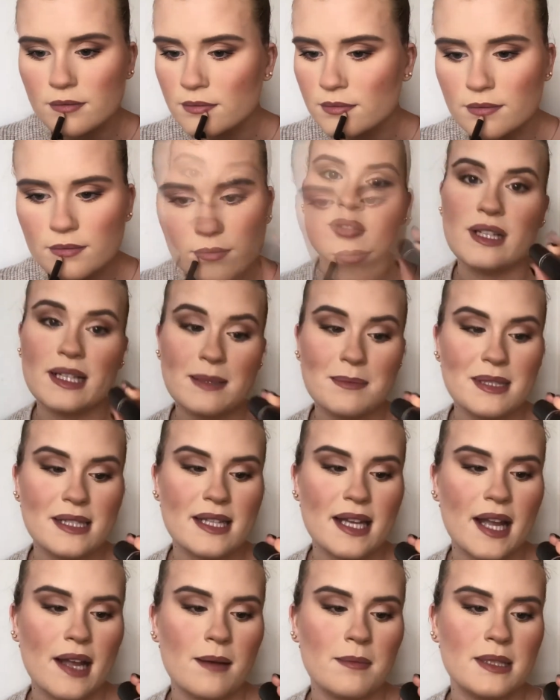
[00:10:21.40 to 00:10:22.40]
For
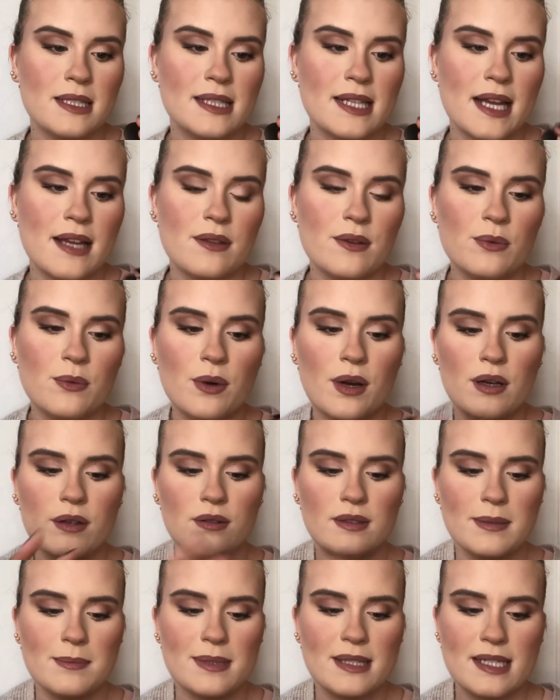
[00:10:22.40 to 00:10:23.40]
lipstick, I'm going to take the Whirl
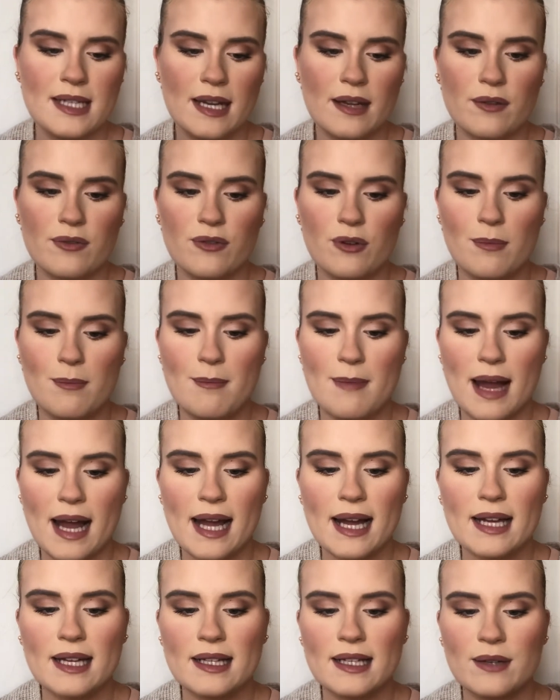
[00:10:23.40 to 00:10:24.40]
lipstick from
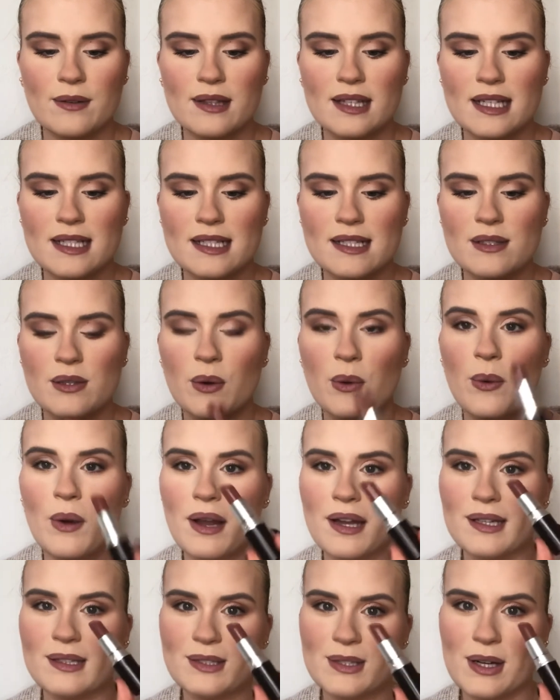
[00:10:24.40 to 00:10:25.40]
MAC. Now this is quite
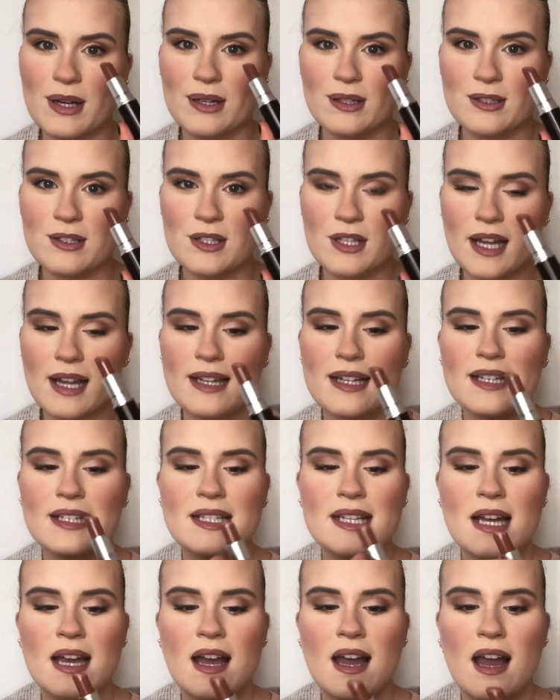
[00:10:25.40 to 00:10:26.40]
a dark shade.
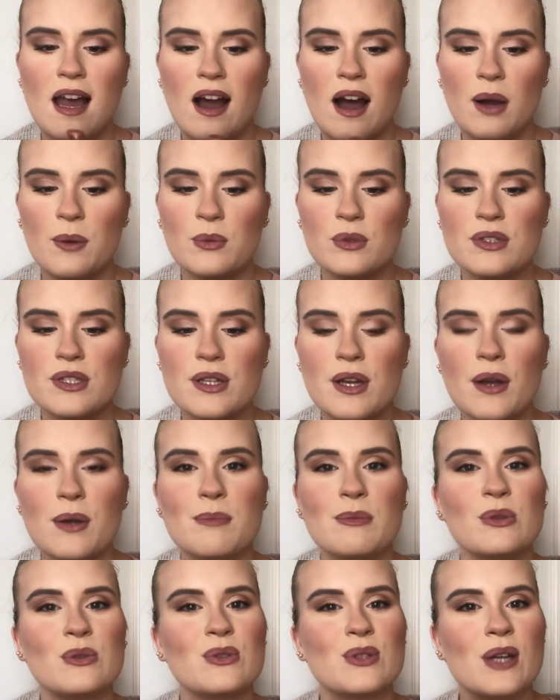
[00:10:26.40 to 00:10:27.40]
I want to go
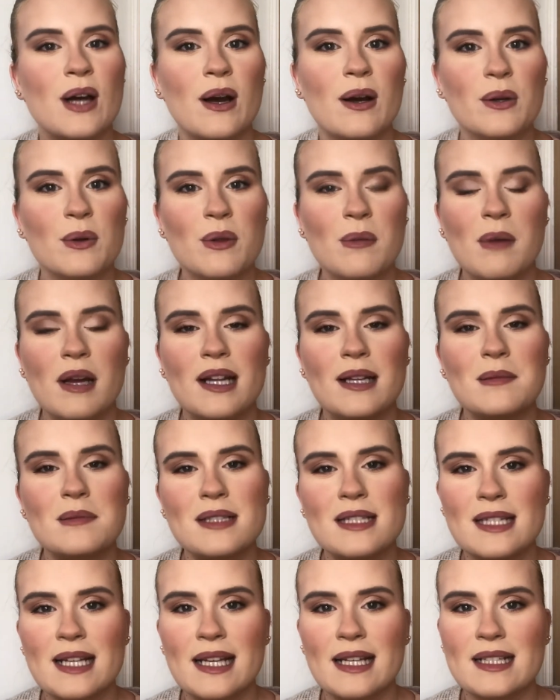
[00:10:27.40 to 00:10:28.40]
more dark with my
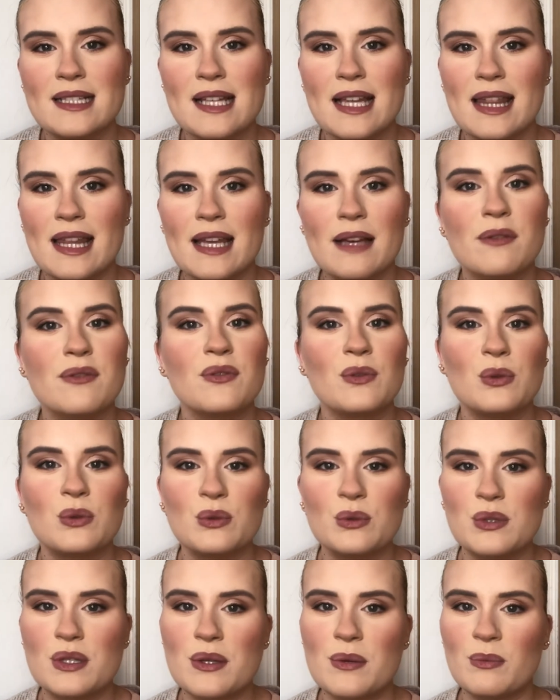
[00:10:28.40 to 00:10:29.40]
lipsticks, I think, for
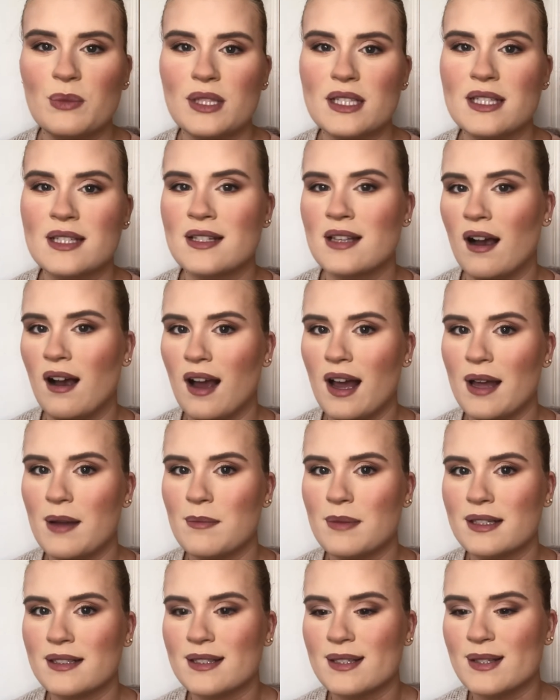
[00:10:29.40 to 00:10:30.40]
autumn, winter time,
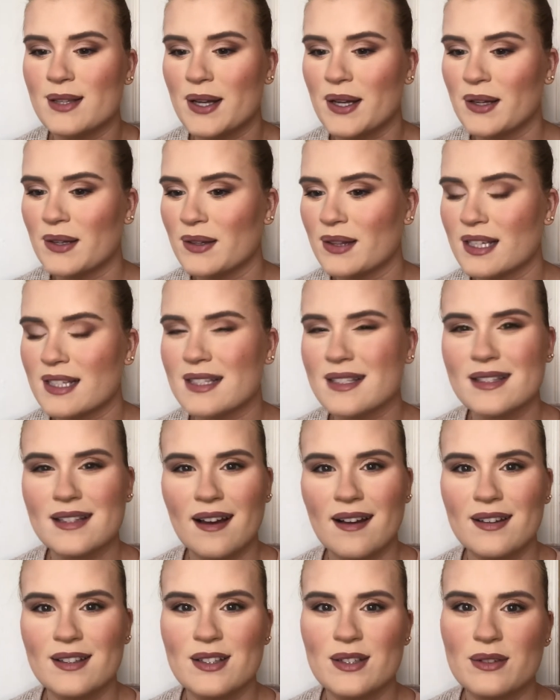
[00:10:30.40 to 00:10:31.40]
and so this is
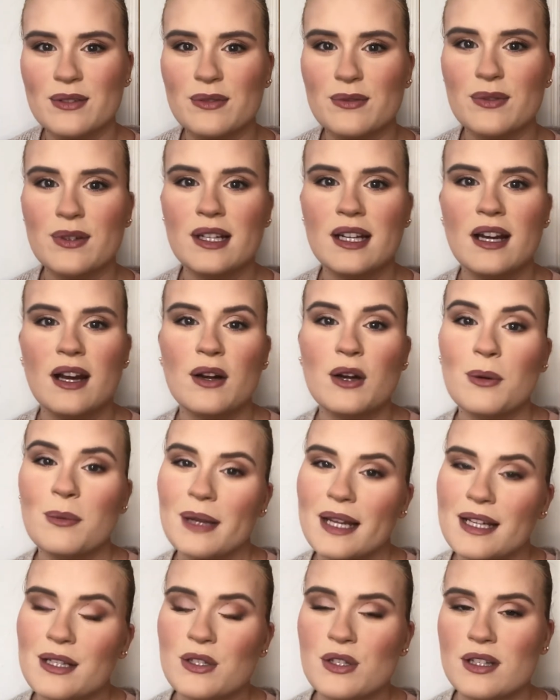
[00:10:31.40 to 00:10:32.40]
kind of a
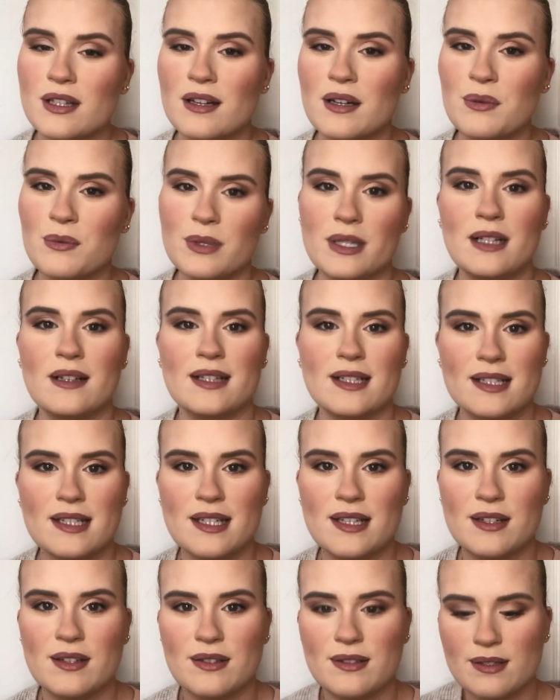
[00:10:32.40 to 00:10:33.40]
combination that I really like to
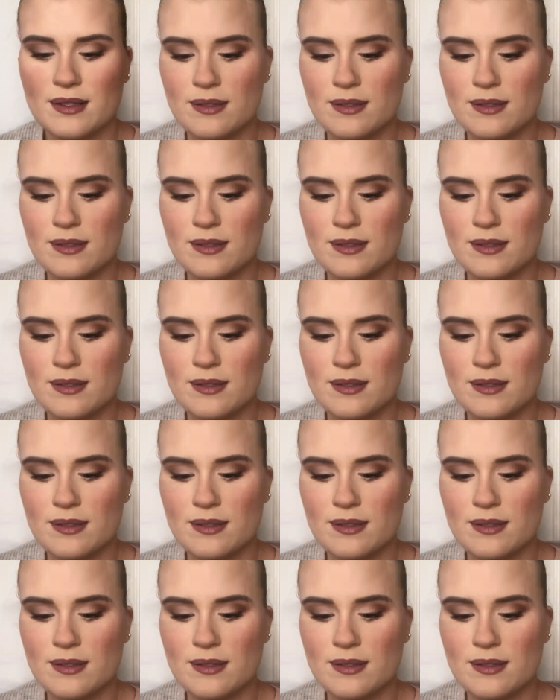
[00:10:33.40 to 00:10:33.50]
use.